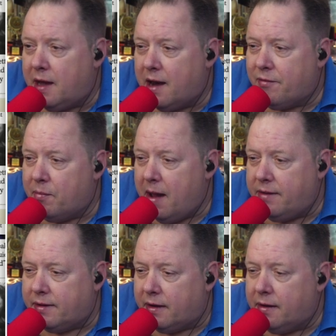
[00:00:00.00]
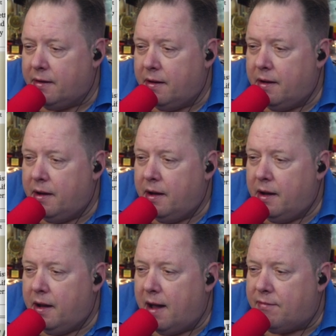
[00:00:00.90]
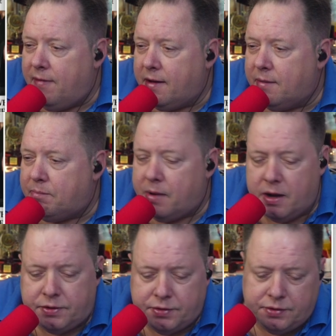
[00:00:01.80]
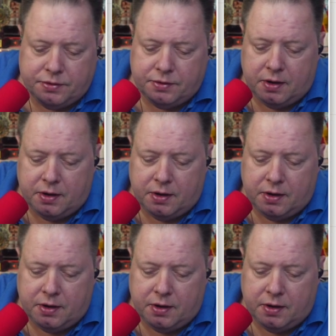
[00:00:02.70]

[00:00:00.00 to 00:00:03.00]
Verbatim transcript: It's kind of amazing. I found a bunch